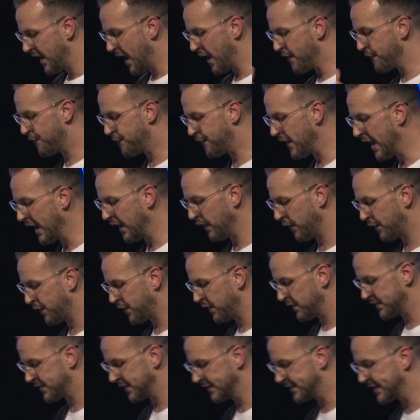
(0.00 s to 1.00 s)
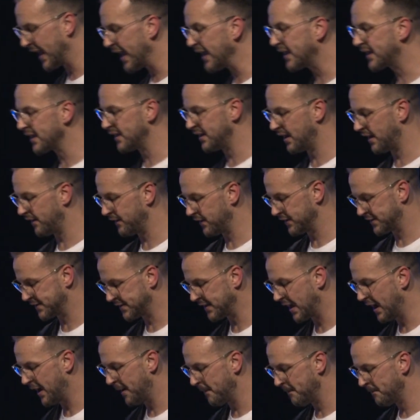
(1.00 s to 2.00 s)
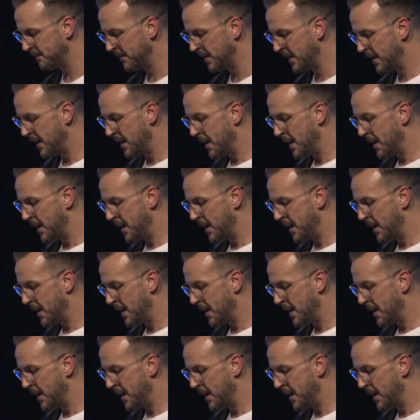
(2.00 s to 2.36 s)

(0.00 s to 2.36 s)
and faith to take another step,